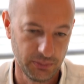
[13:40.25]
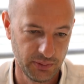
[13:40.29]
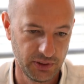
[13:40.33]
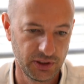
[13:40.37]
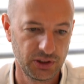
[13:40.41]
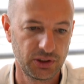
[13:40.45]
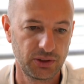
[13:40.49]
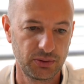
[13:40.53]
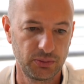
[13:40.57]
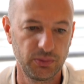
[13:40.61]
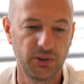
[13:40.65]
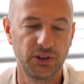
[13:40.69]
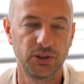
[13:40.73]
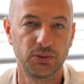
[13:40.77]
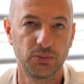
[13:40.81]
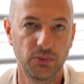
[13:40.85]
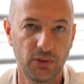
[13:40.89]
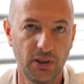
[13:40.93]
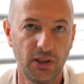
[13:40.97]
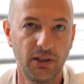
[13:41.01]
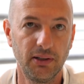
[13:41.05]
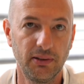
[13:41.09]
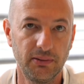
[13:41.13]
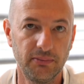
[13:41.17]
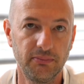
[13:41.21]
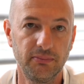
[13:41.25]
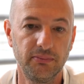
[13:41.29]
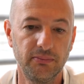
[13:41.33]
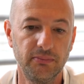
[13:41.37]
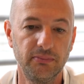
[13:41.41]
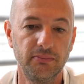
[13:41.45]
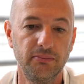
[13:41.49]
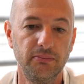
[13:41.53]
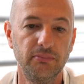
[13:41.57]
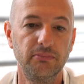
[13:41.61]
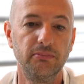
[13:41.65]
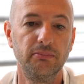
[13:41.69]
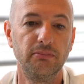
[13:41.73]
which were
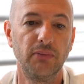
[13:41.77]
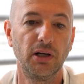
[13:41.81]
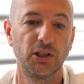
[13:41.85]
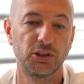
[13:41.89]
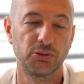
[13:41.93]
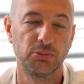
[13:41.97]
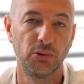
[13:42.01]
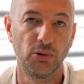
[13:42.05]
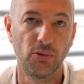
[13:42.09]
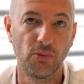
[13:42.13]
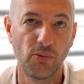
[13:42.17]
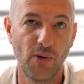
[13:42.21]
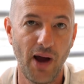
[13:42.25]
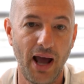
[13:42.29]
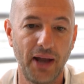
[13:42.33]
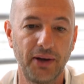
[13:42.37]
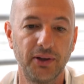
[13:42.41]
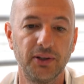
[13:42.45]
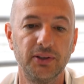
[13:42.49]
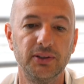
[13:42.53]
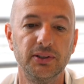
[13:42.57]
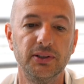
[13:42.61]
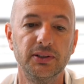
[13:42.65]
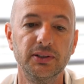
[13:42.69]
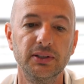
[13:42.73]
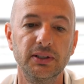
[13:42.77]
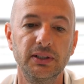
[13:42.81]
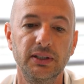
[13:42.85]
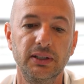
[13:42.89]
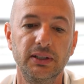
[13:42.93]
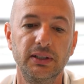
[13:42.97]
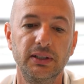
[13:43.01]
much more radical.